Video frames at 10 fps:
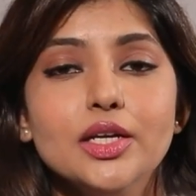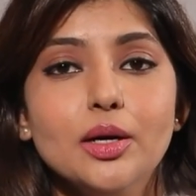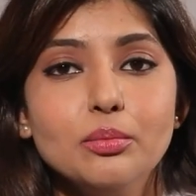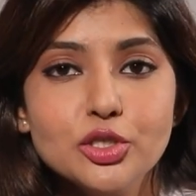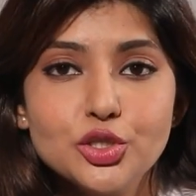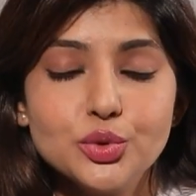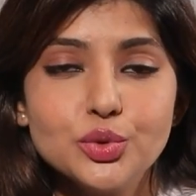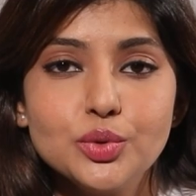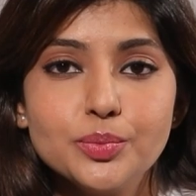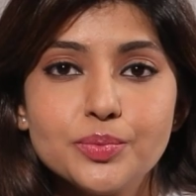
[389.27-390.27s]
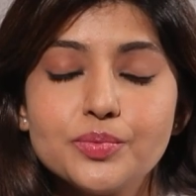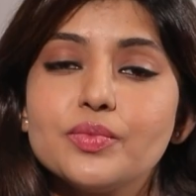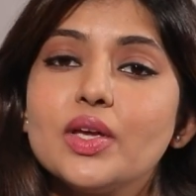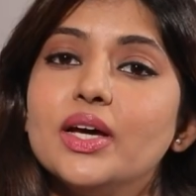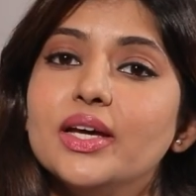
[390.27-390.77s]
Number two
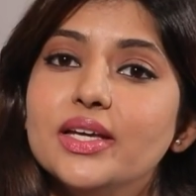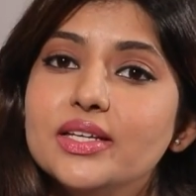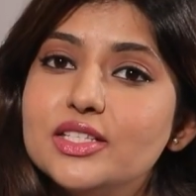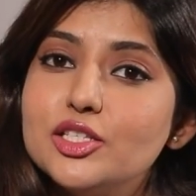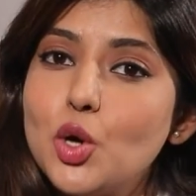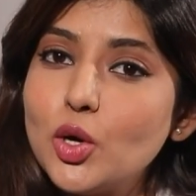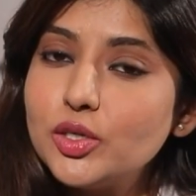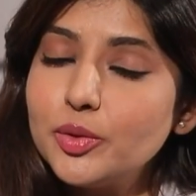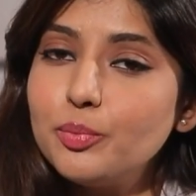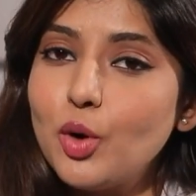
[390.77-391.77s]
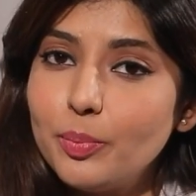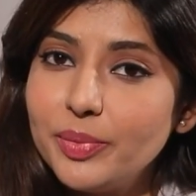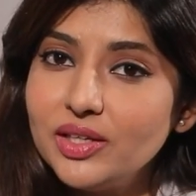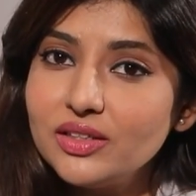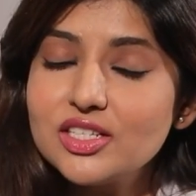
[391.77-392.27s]
is not
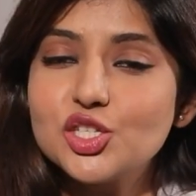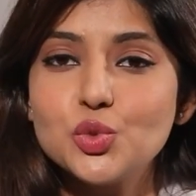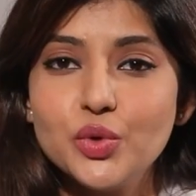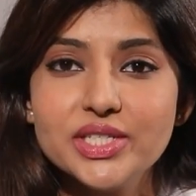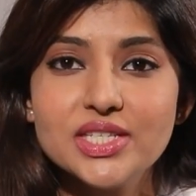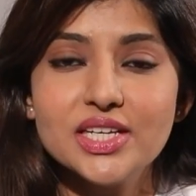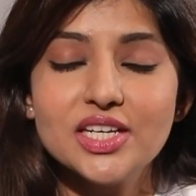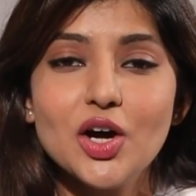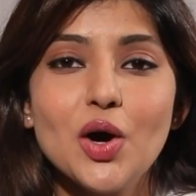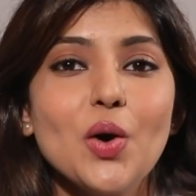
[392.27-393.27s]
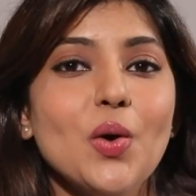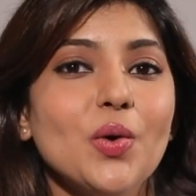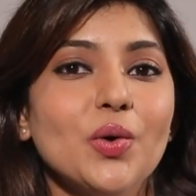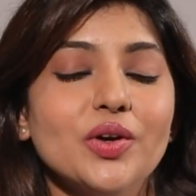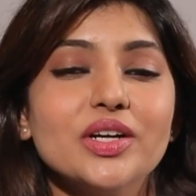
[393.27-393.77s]
popping, squeezing,
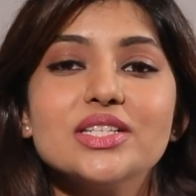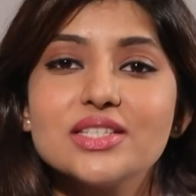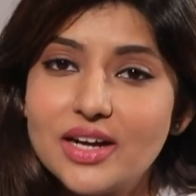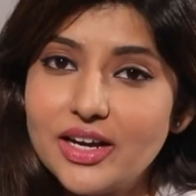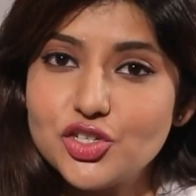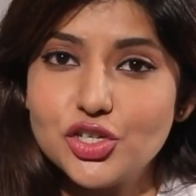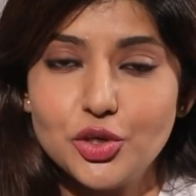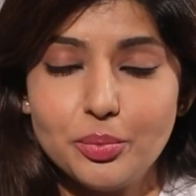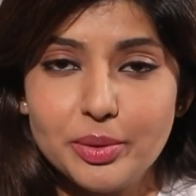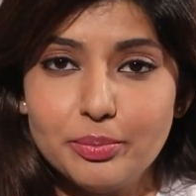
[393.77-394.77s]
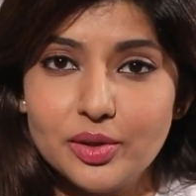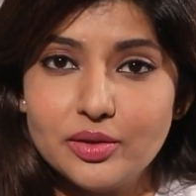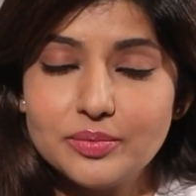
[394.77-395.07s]
or scratching your pimple.